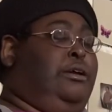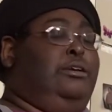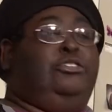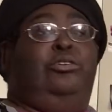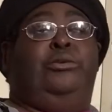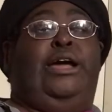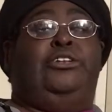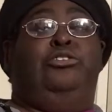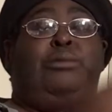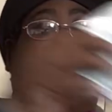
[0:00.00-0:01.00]
So when I
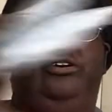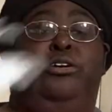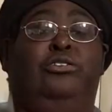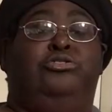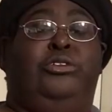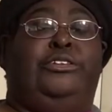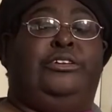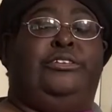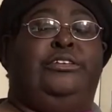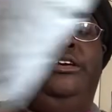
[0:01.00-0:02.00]
do my doll
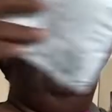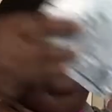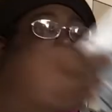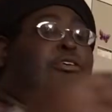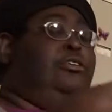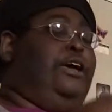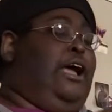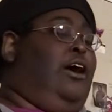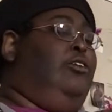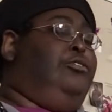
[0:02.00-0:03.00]
dresses for the
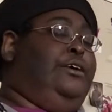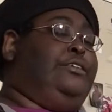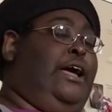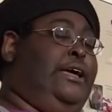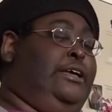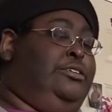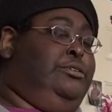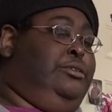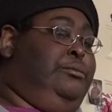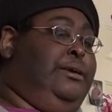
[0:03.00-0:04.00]
outfits, I can do
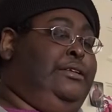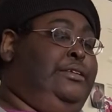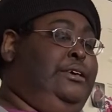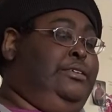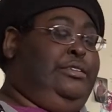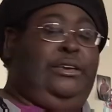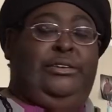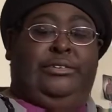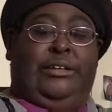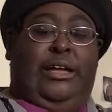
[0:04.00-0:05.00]
them. And this
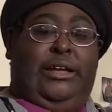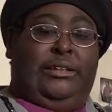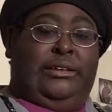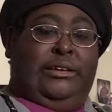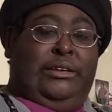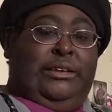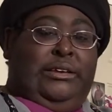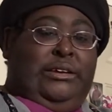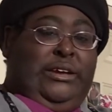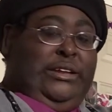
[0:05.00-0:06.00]
is not
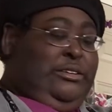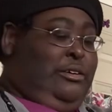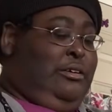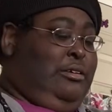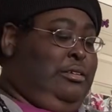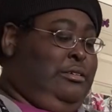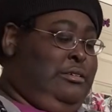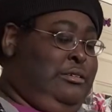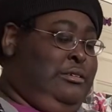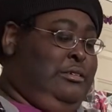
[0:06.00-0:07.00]
a doll
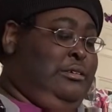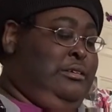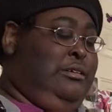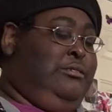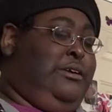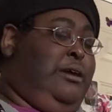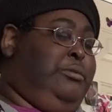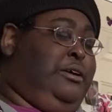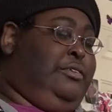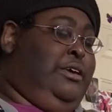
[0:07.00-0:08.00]

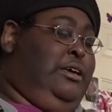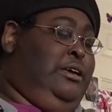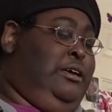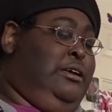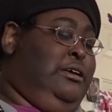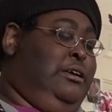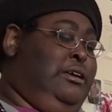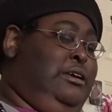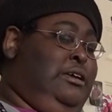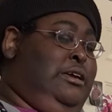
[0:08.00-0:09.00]
fabric thing.
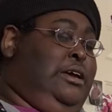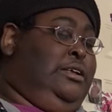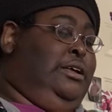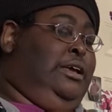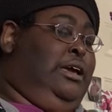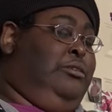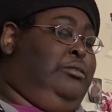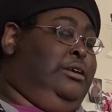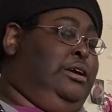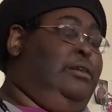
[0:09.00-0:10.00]
And honey,
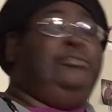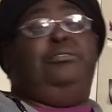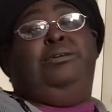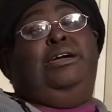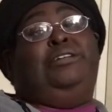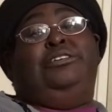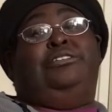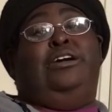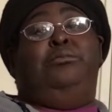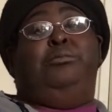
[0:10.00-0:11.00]
when it comes to me, I just
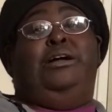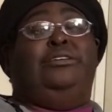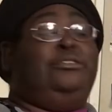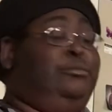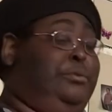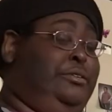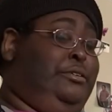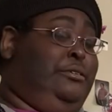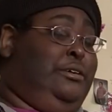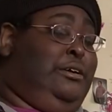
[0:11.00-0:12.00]
tear mine open. So
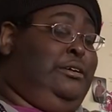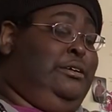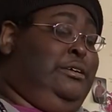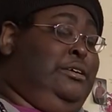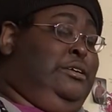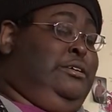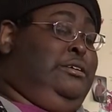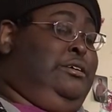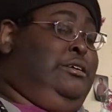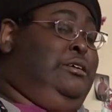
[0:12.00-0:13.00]

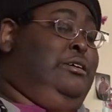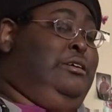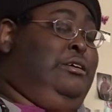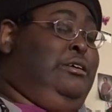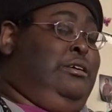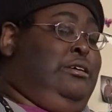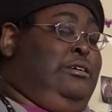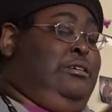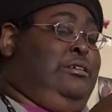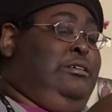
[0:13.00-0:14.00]
yeah.